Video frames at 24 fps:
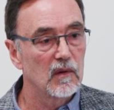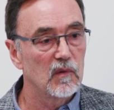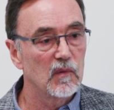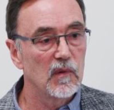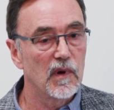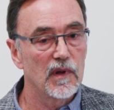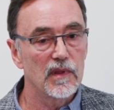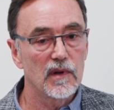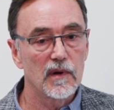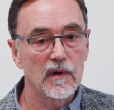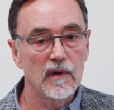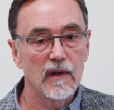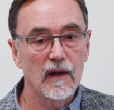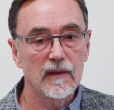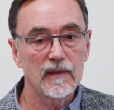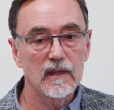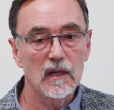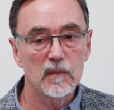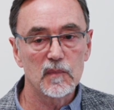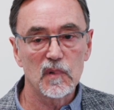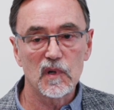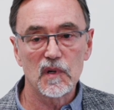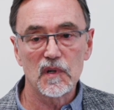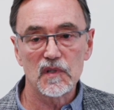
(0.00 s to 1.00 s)
whether or not
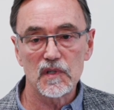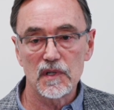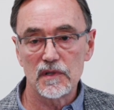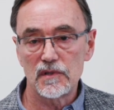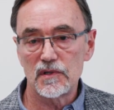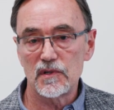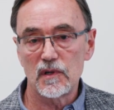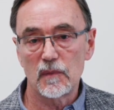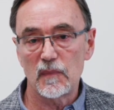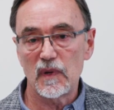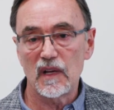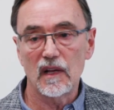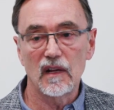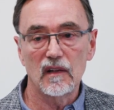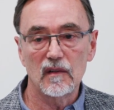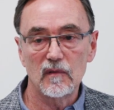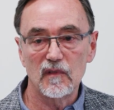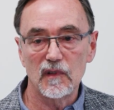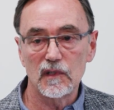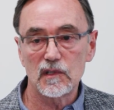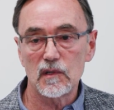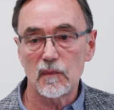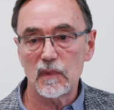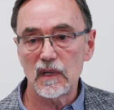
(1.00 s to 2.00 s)
that person should be
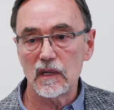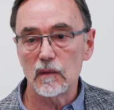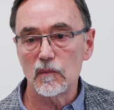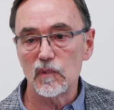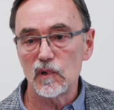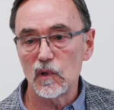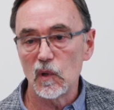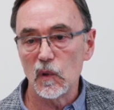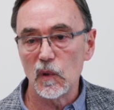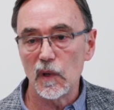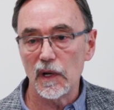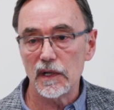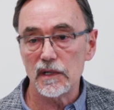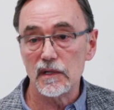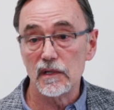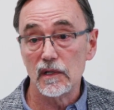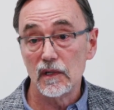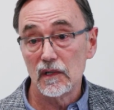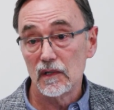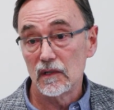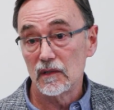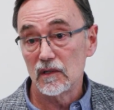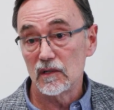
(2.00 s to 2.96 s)
eligible to be employed